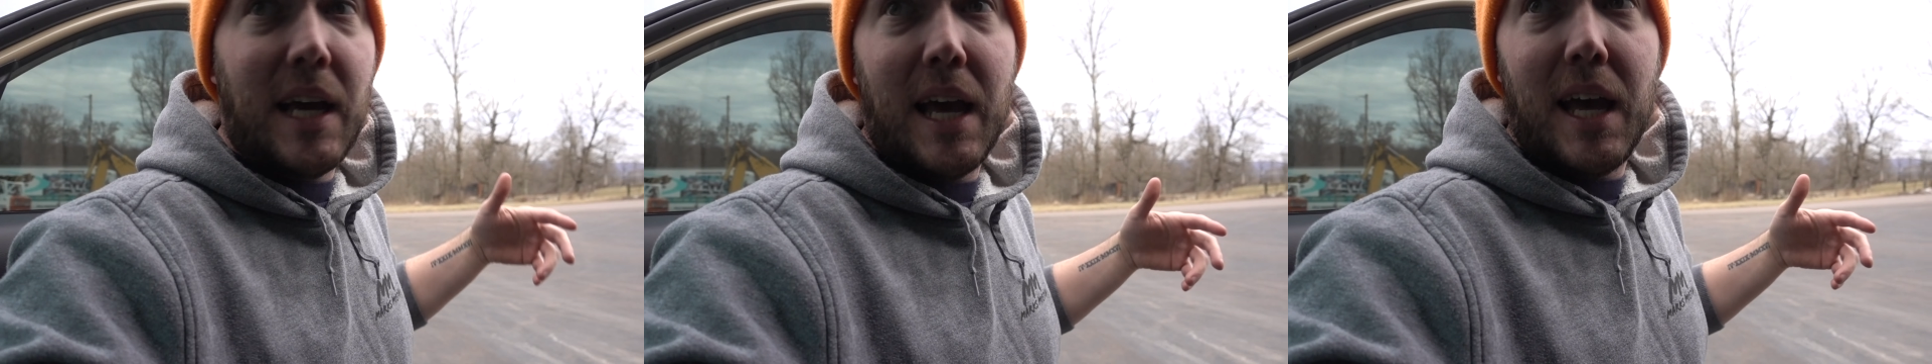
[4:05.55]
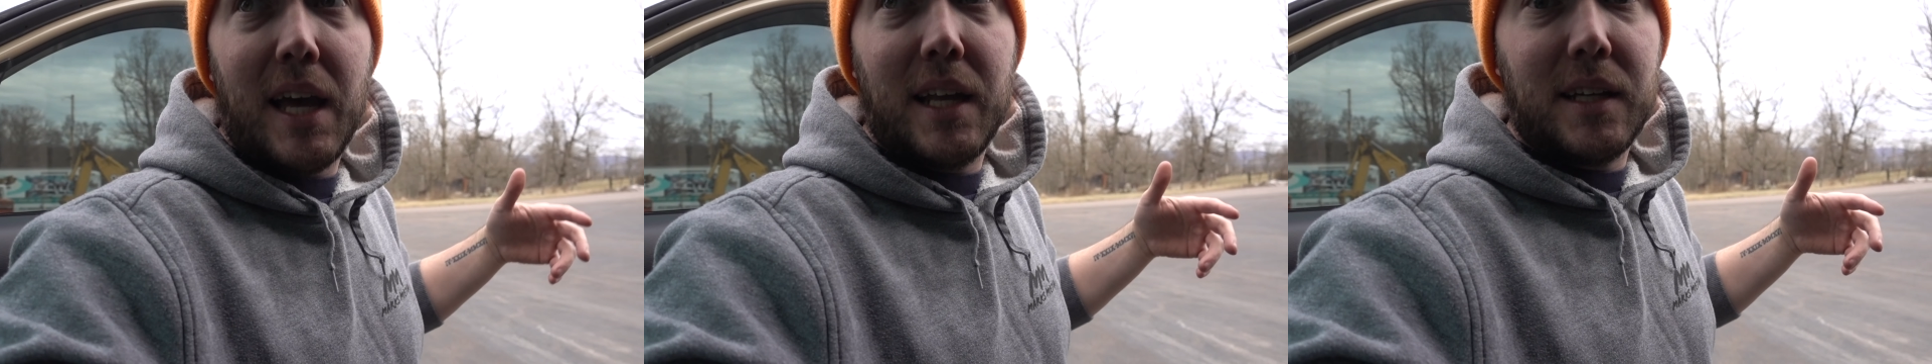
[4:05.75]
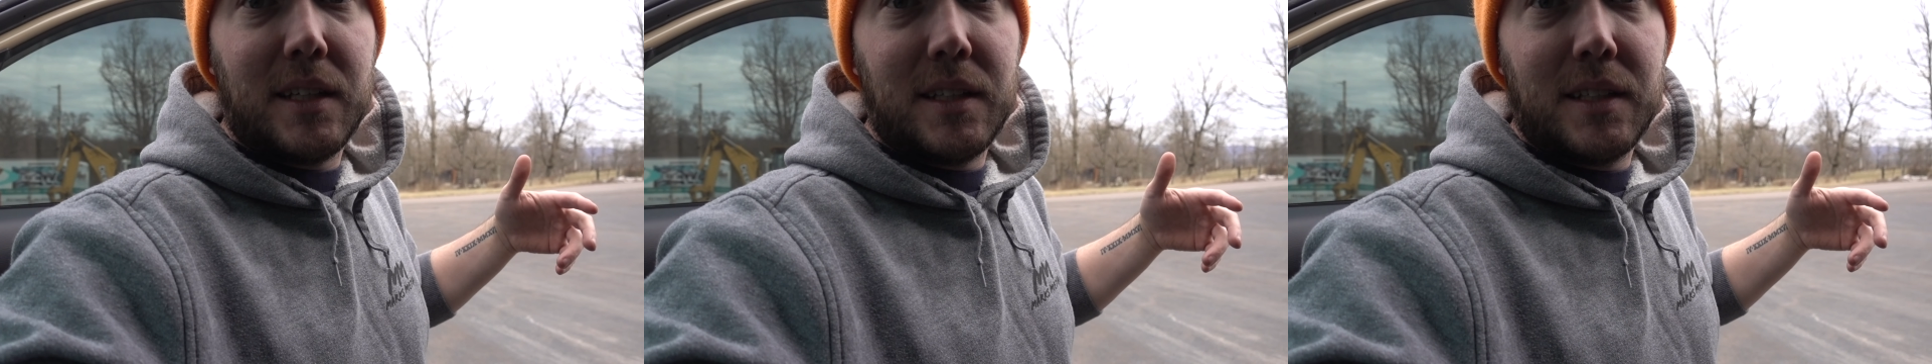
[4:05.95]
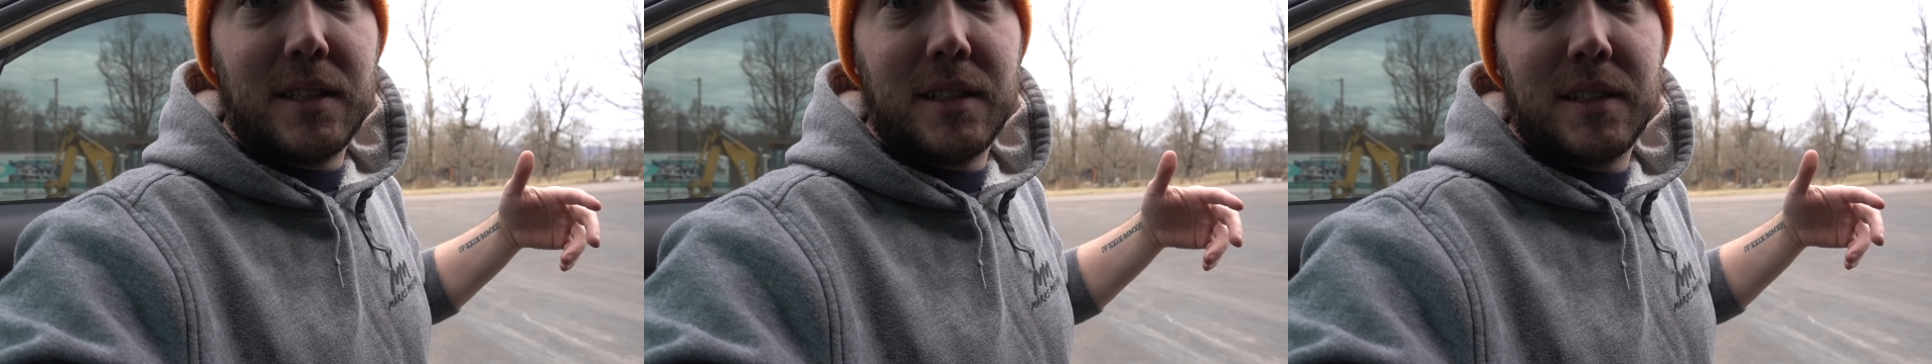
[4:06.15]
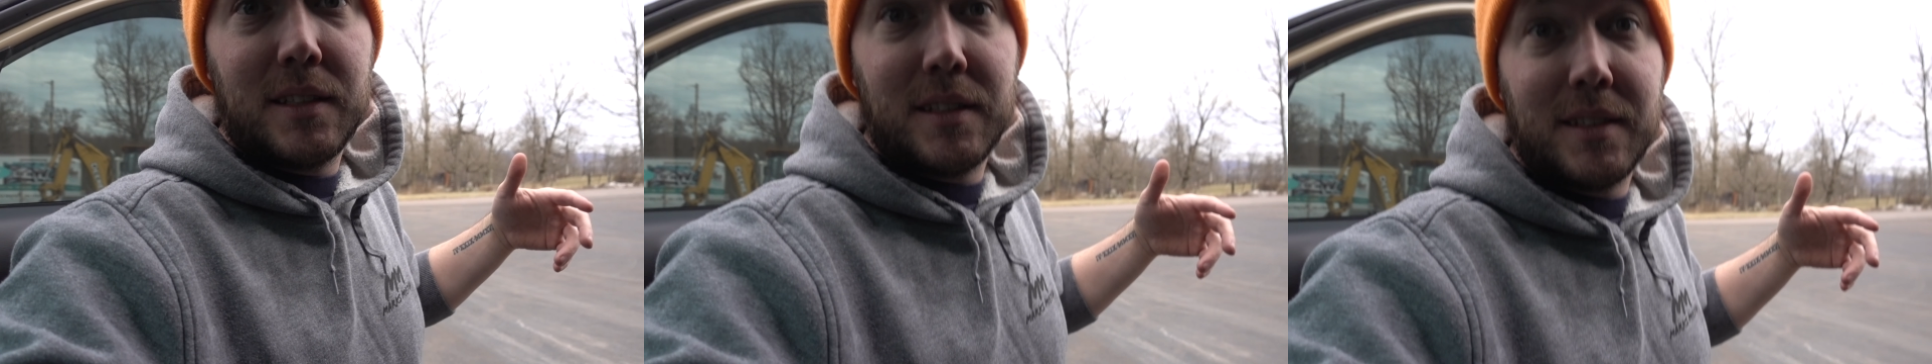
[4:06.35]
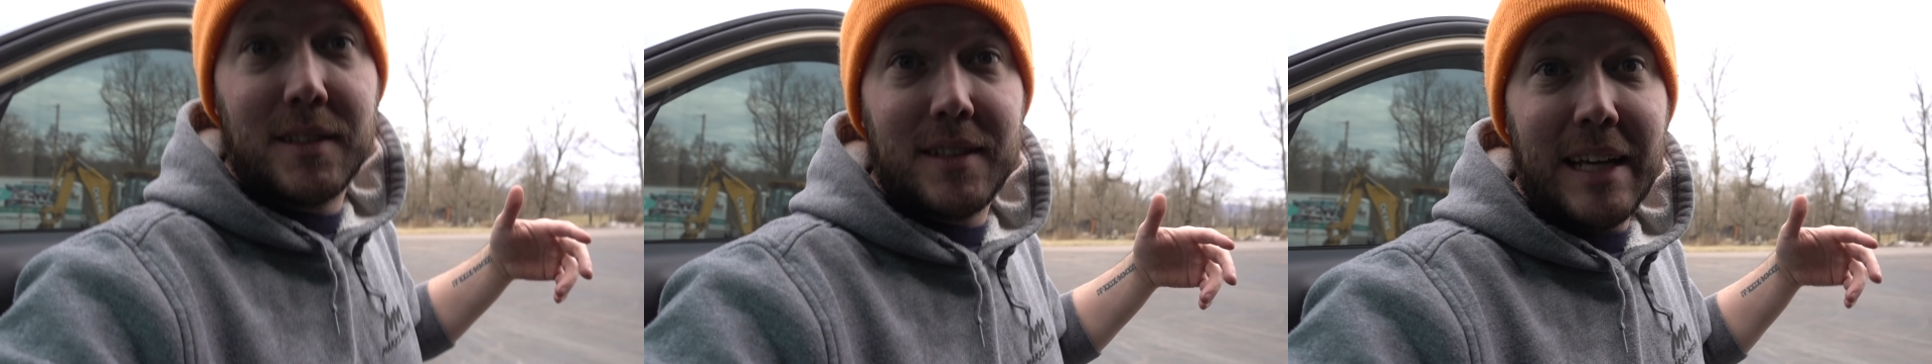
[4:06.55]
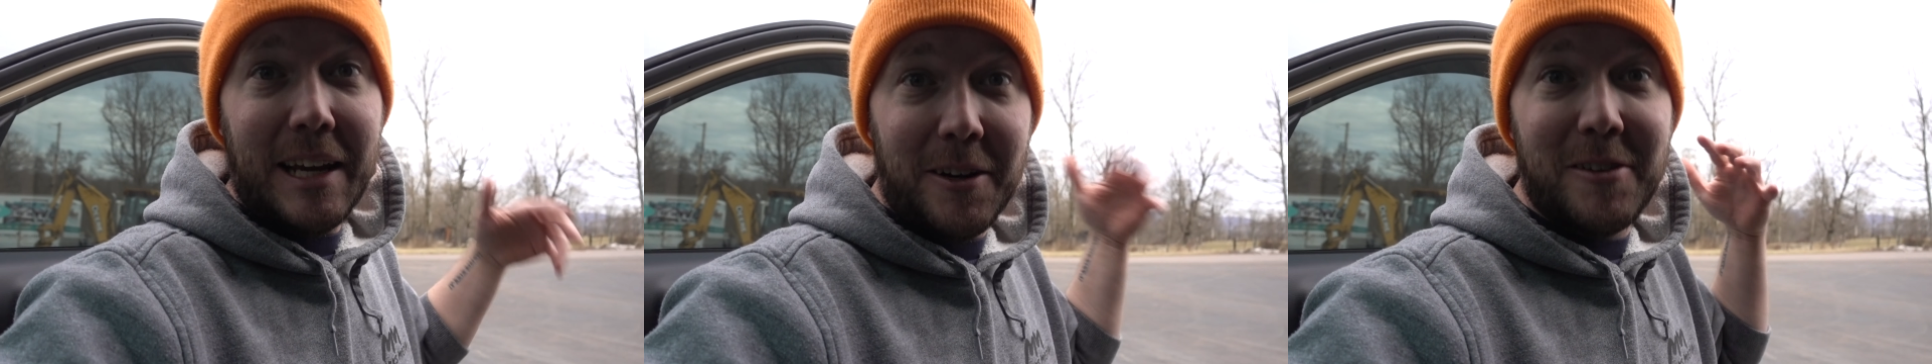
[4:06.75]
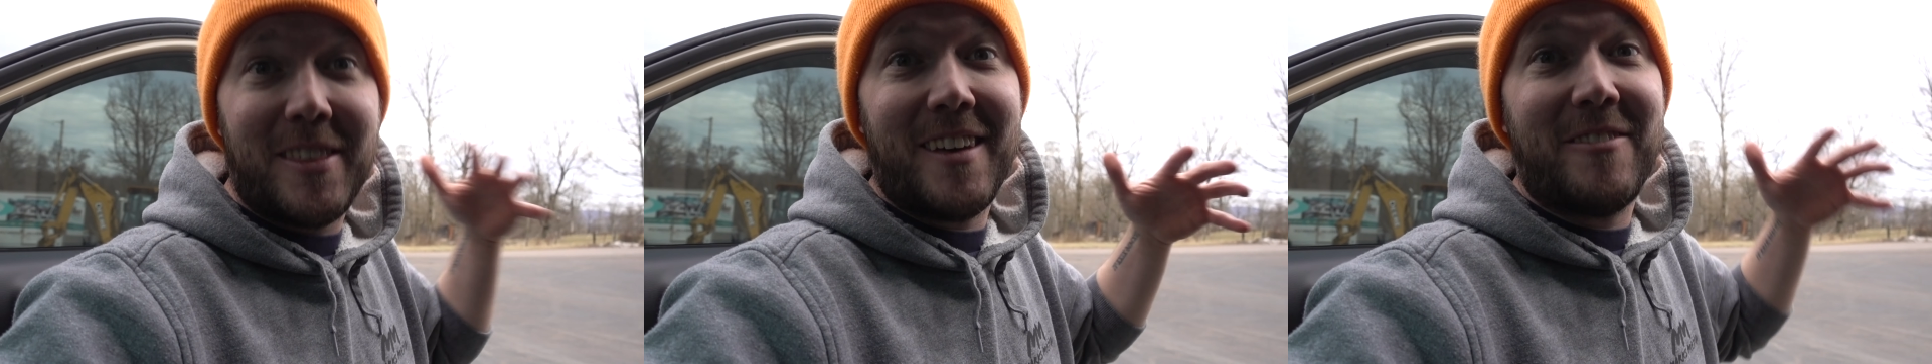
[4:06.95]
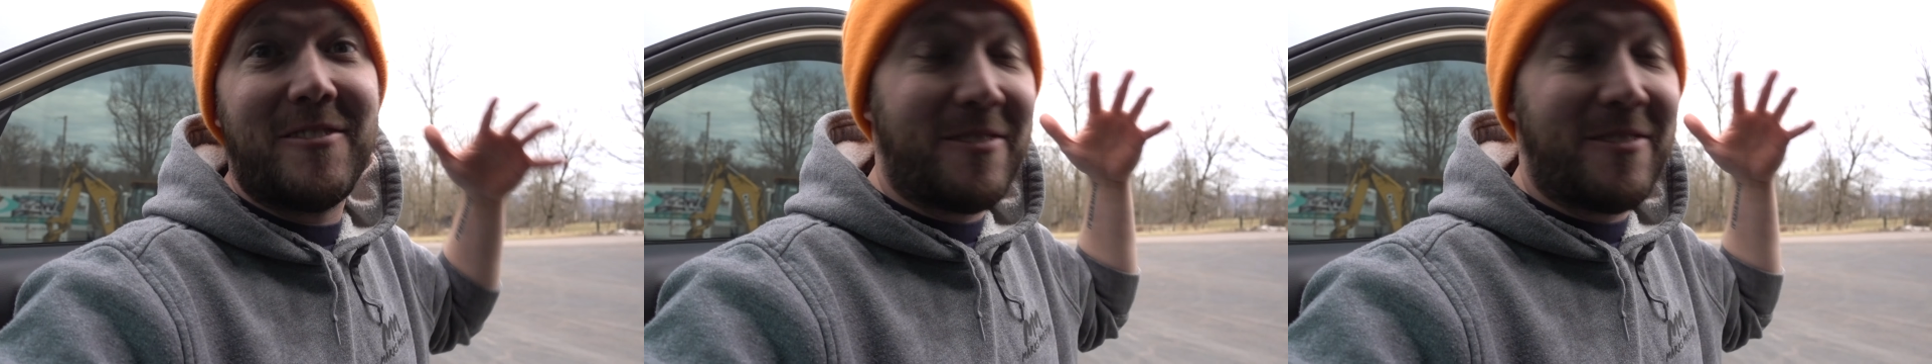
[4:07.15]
and here's the